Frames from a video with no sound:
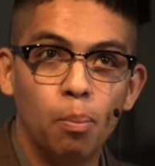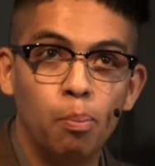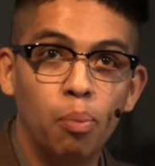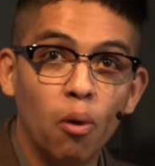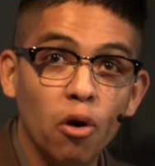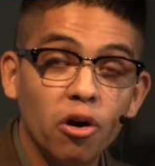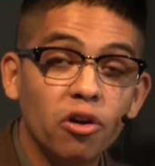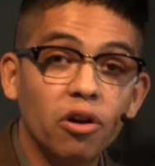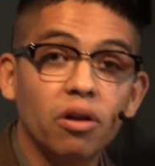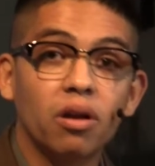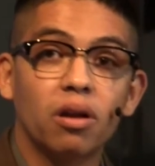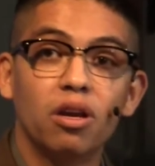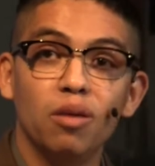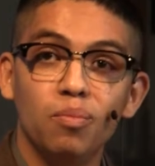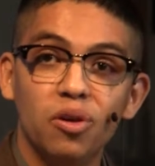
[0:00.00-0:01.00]
border
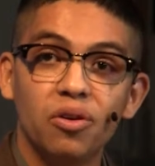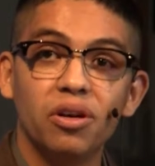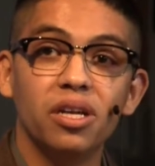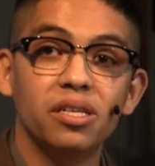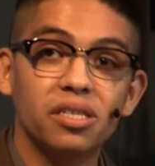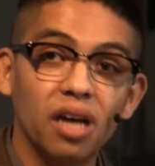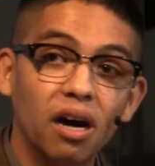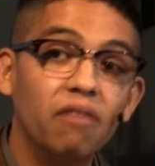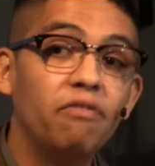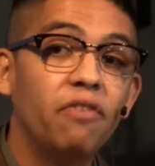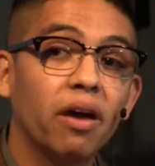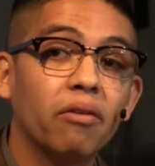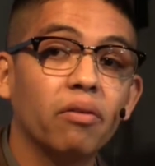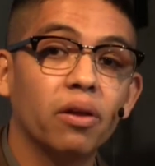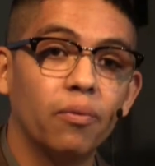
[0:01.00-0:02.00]
communities of
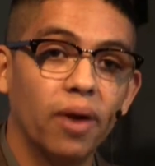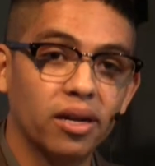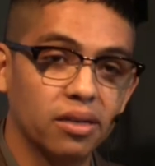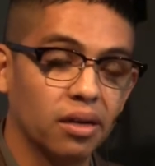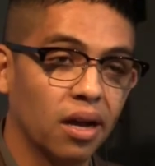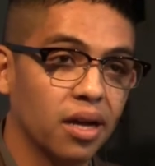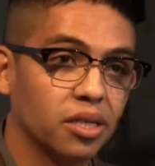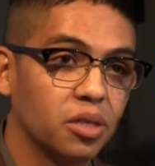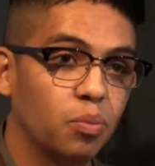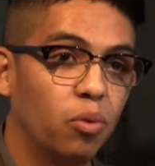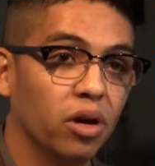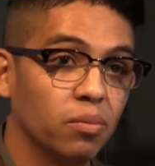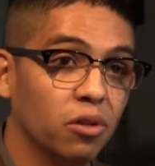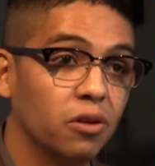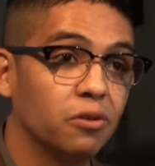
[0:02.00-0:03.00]
federally recognized
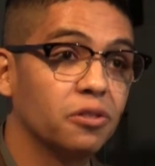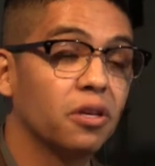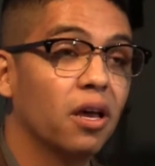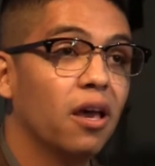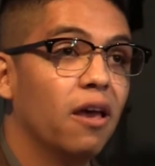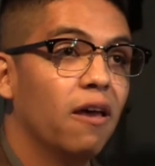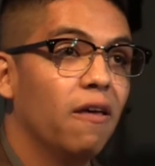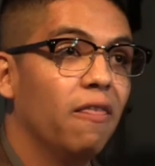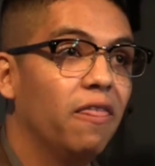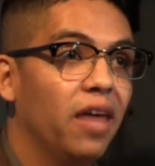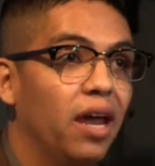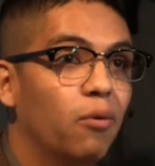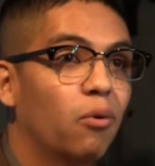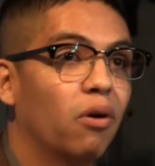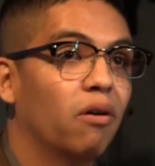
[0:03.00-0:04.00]
pueblos,
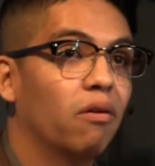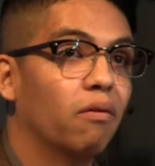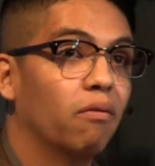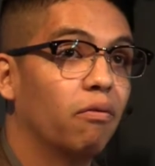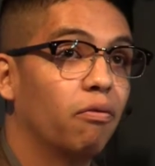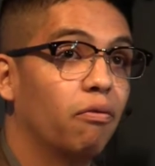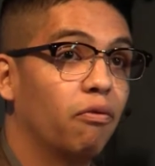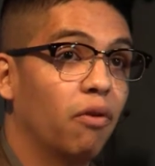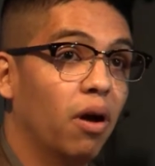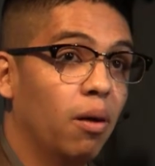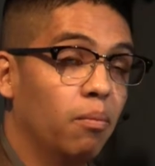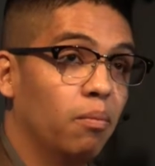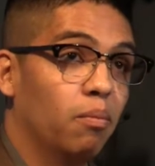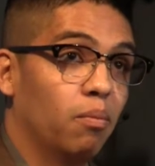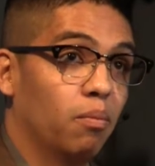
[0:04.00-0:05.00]
they were
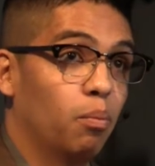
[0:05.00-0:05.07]
from